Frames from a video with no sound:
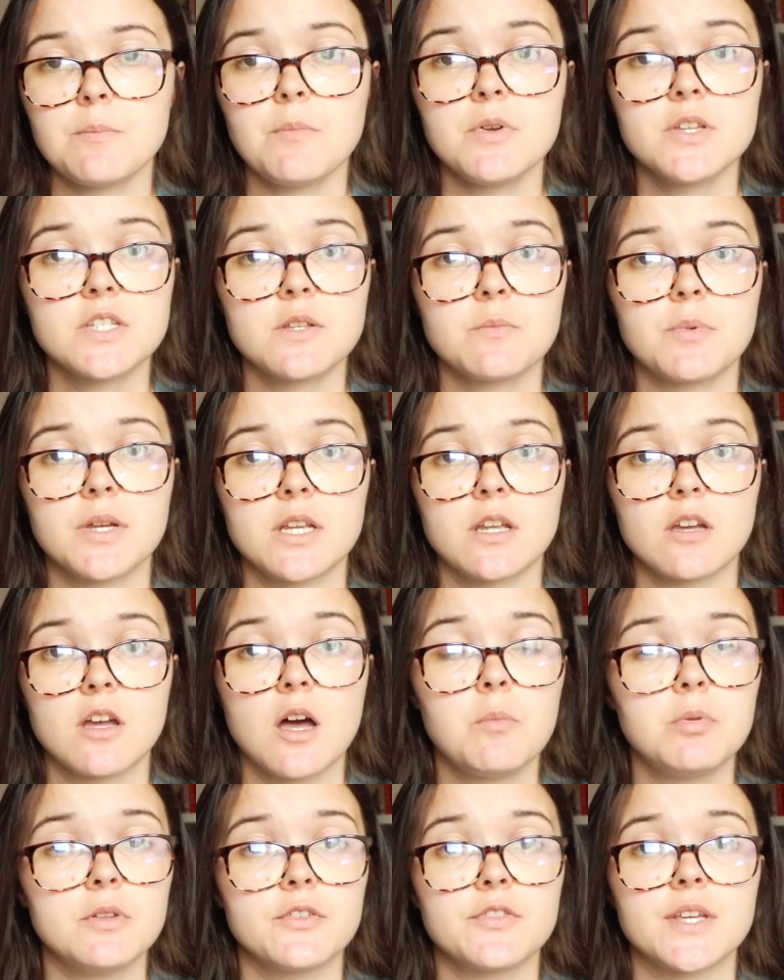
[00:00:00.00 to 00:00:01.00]
there must have been a
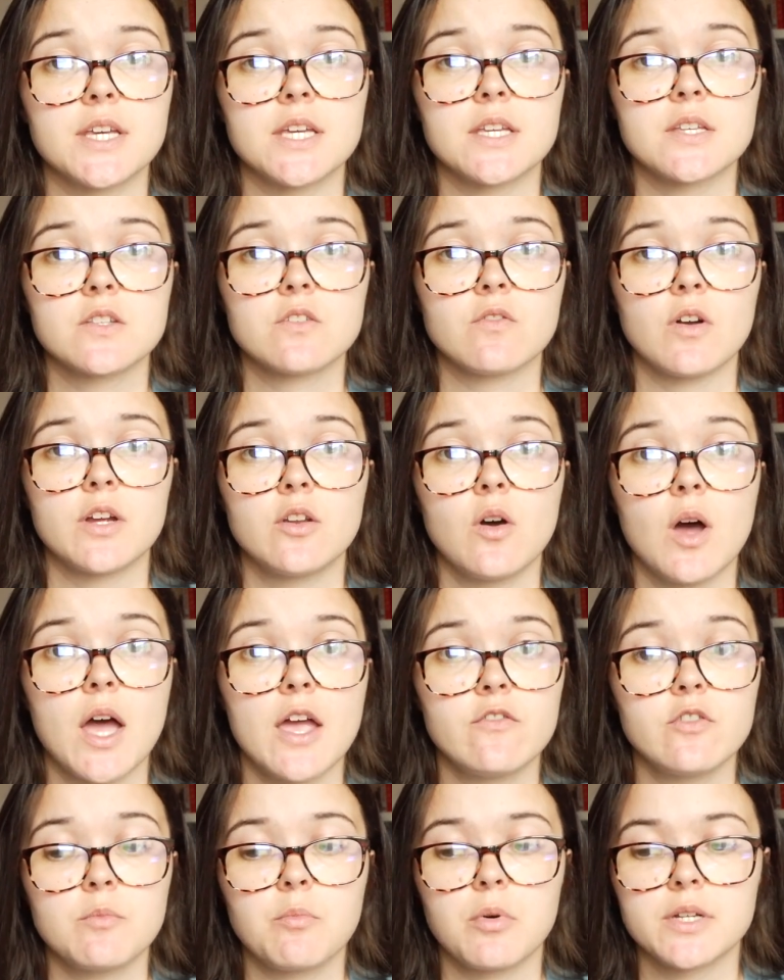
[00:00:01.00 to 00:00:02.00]
couple of things, right? Not
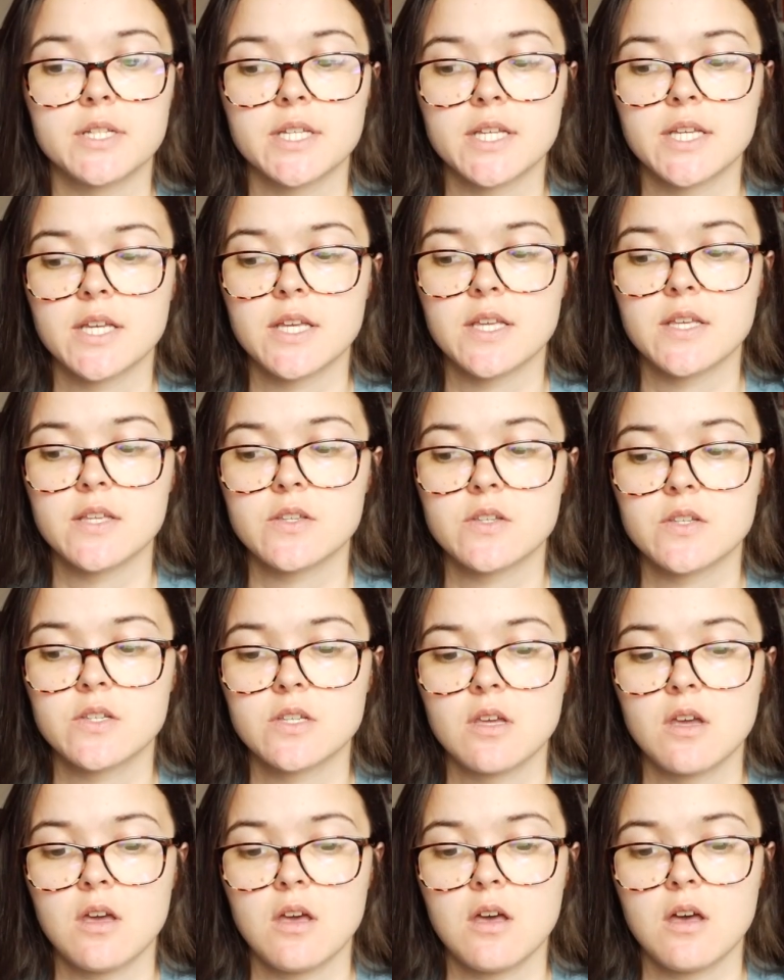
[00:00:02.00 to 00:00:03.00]
everybody is
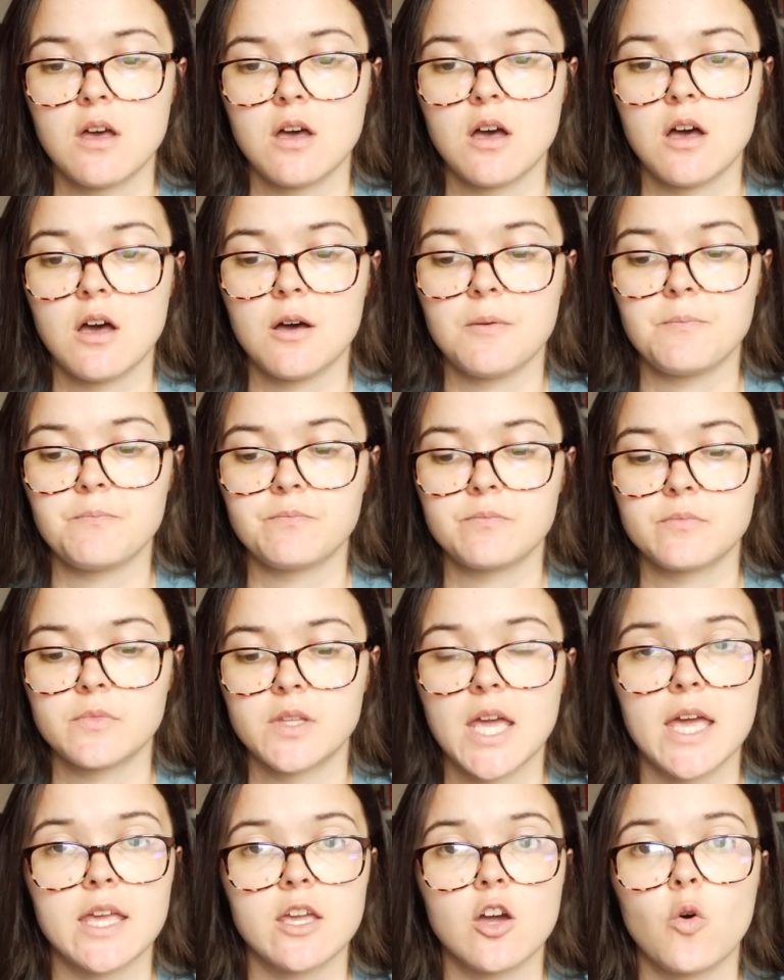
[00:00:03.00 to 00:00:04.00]
um,
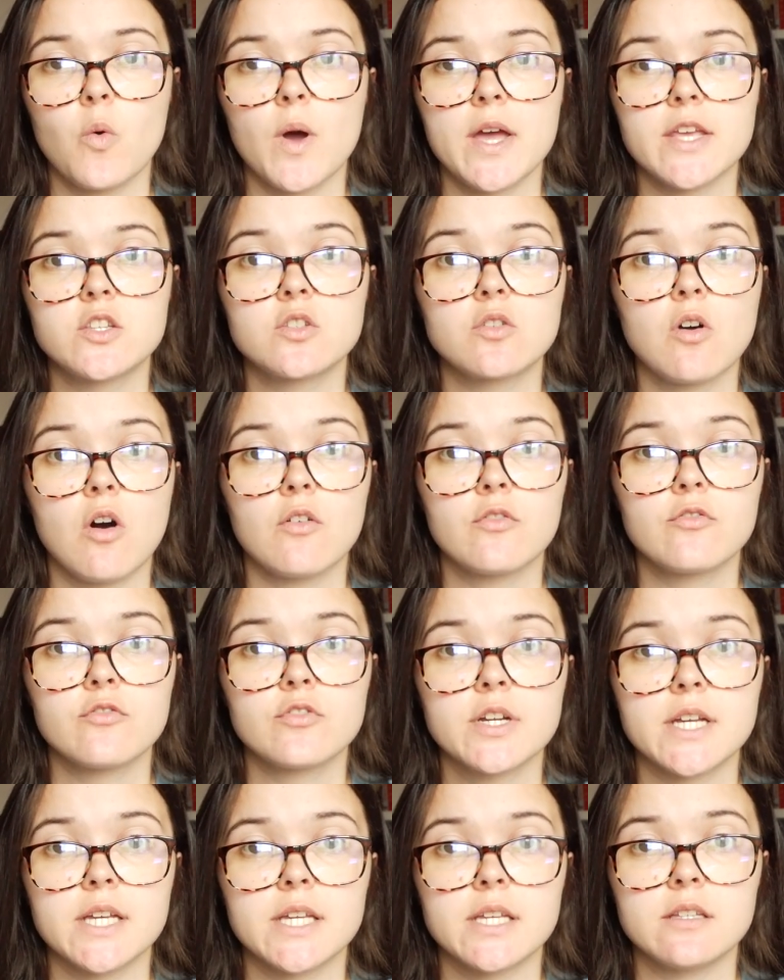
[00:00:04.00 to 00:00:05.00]
getting away scot
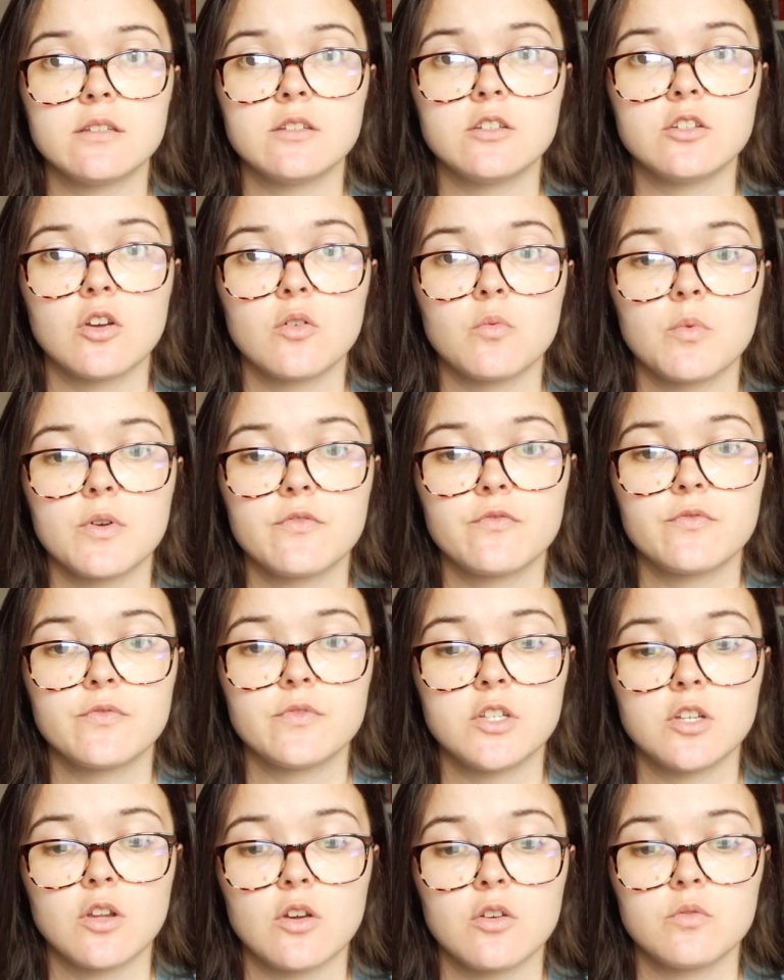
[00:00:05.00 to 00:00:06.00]
free, you know, with
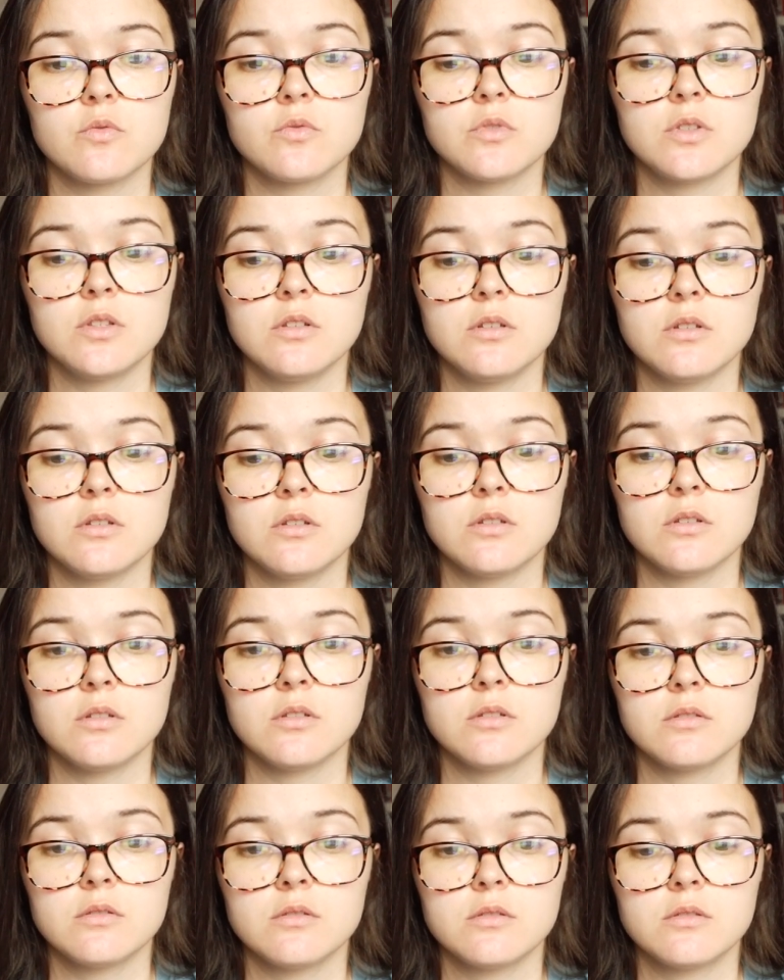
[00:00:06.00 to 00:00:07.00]
you know
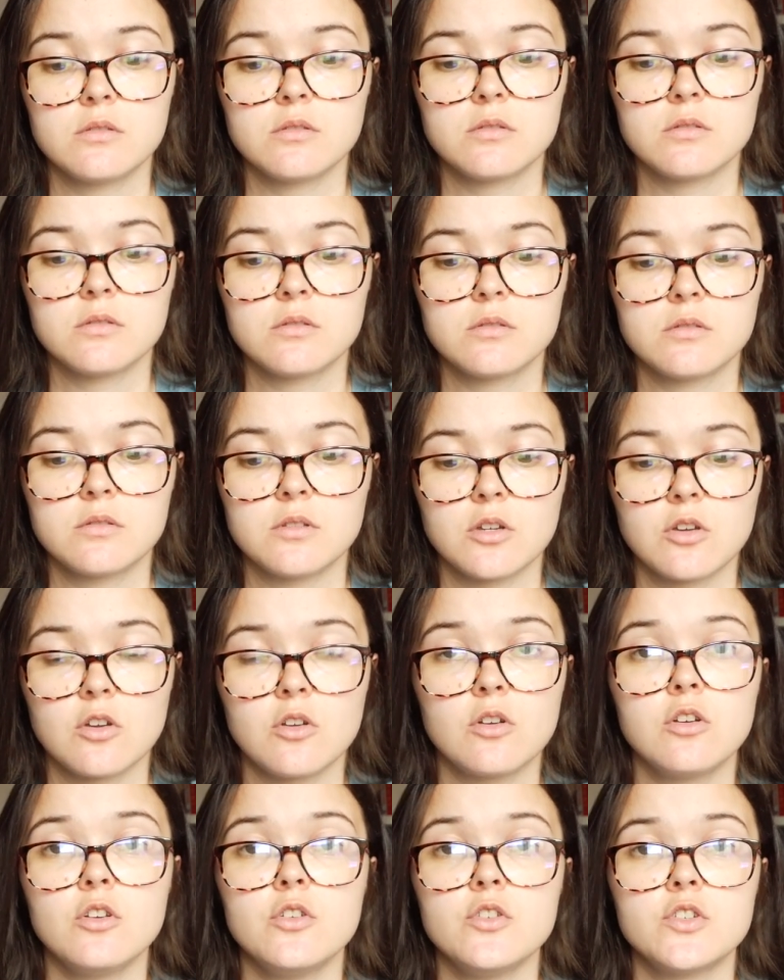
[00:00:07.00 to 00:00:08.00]
the the
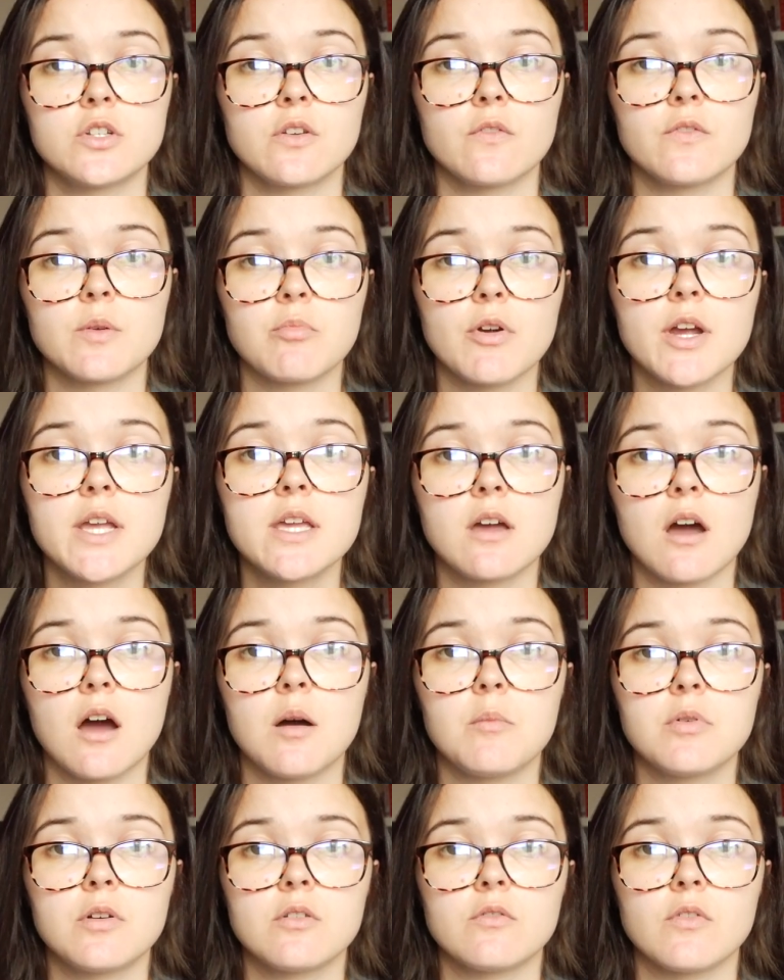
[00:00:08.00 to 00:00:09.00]
conclusion of the
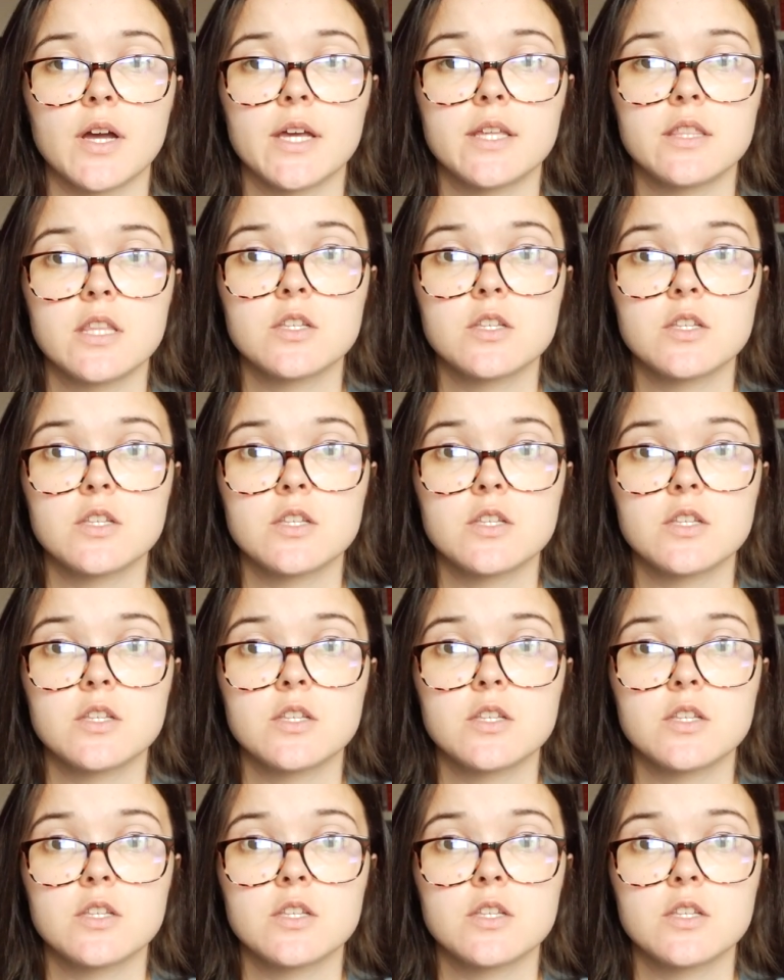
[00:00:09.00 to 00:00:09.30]
breakup, right?